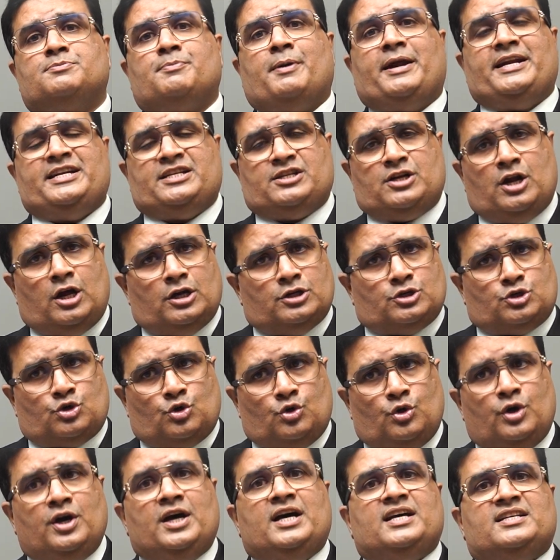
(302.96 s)
might not
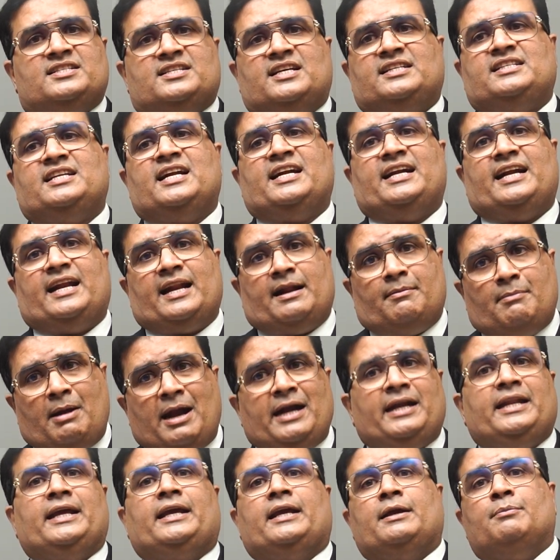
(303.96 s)
show such a
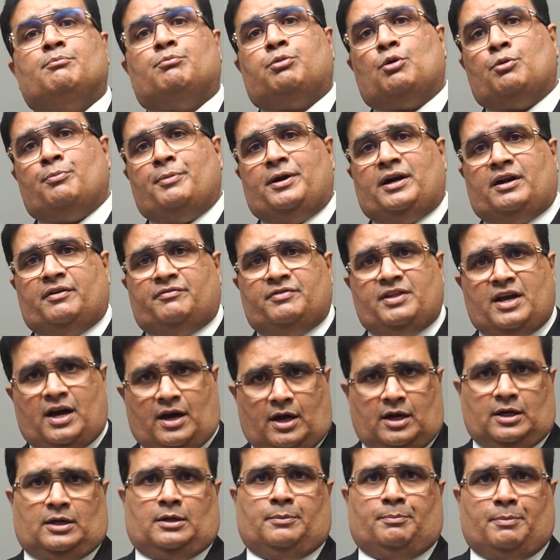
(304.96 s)
dramatic improvement of the
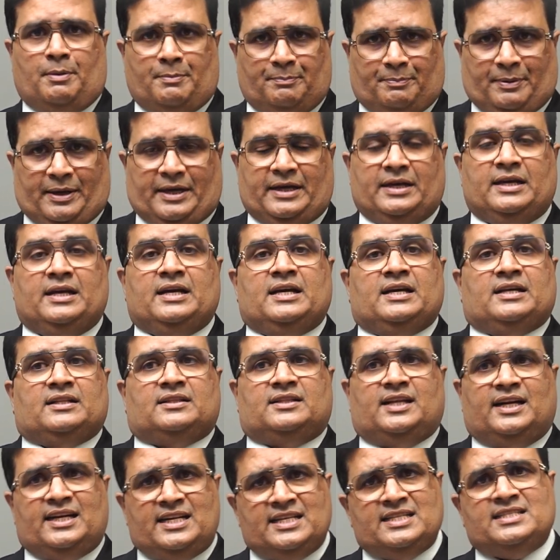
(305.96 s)
heart pumping.
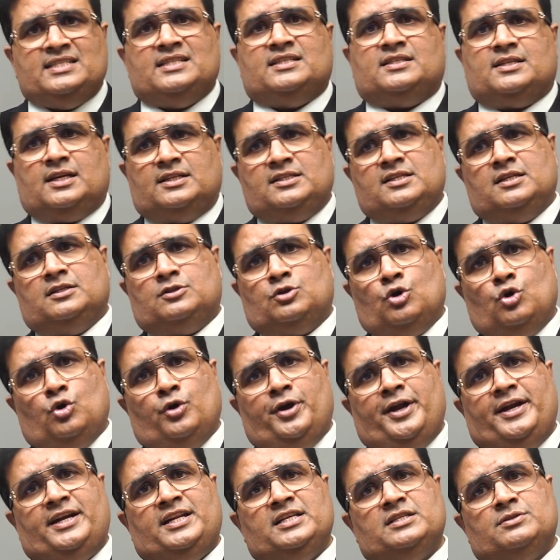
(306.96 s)
That is the thing. So
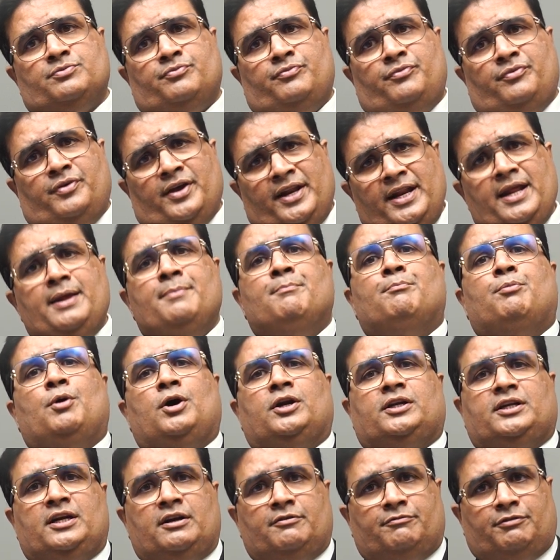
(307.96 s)
it is very
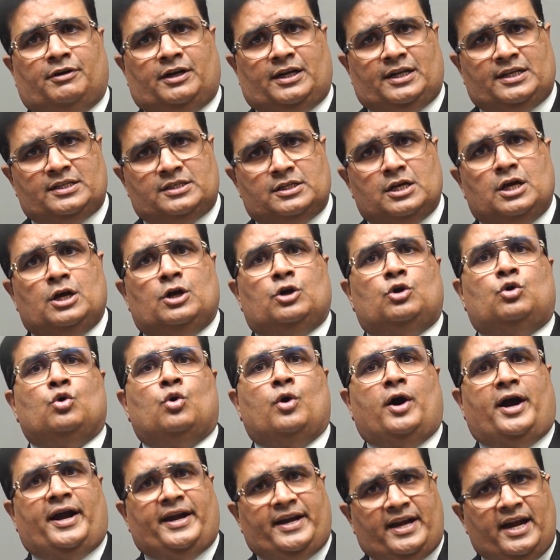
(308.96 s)
important for us
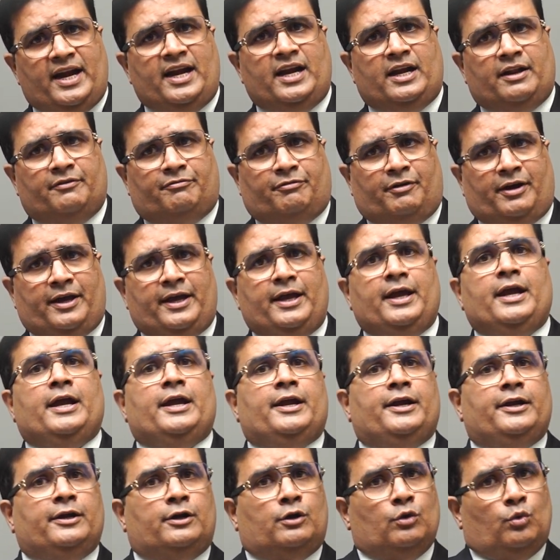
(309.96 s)
to identify
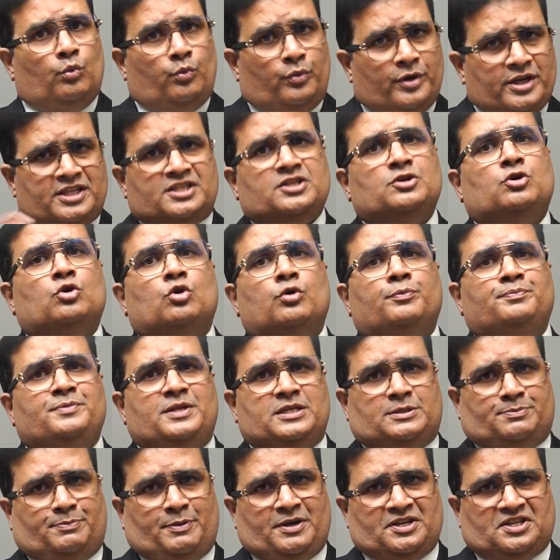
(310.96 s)
into which group
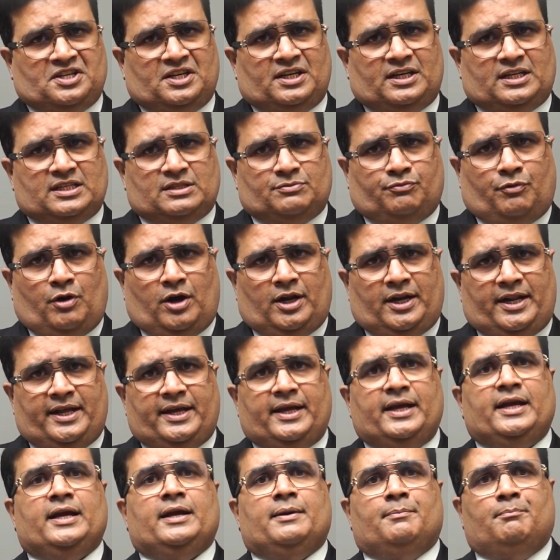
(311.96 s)
this patient is
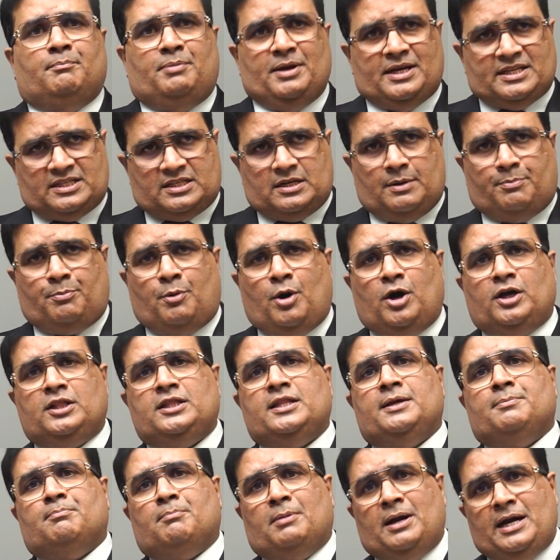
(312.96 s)
falling based upon
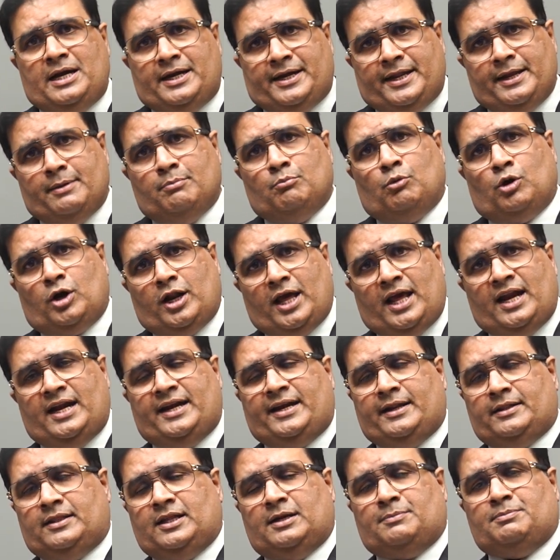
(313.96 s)
the
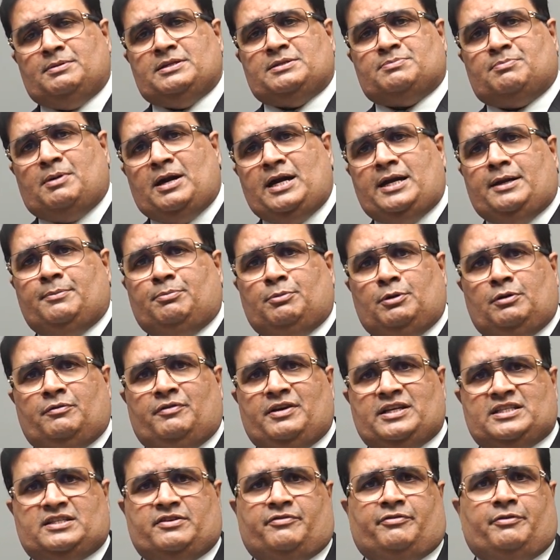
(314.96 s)
multimodality, that means multiple
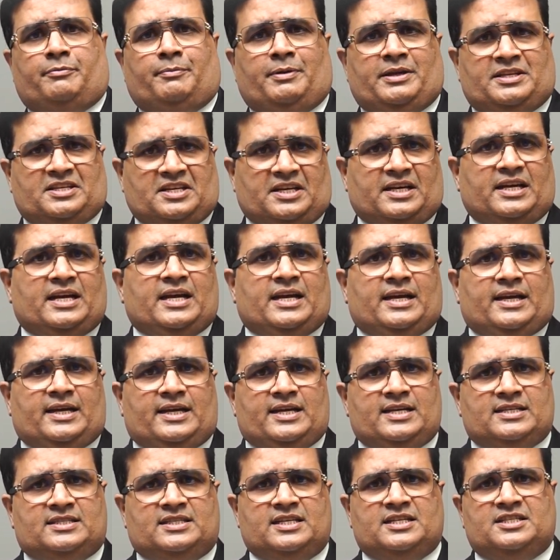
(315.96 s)
ways of imaging,
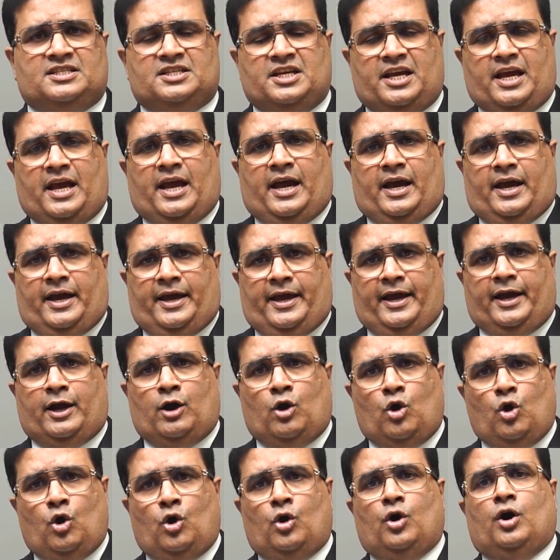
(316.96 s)
ECG,
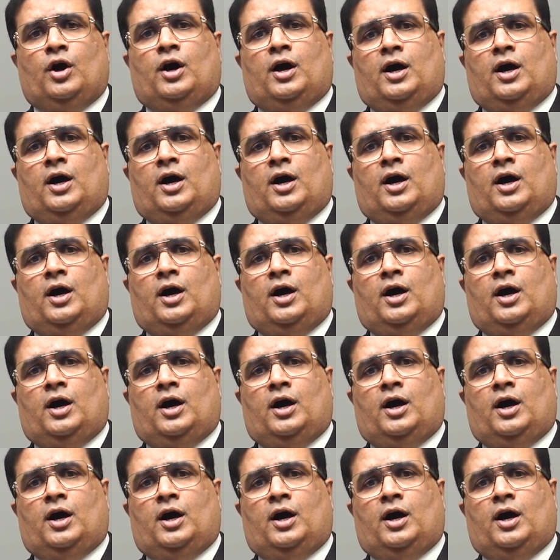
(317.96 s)
echo,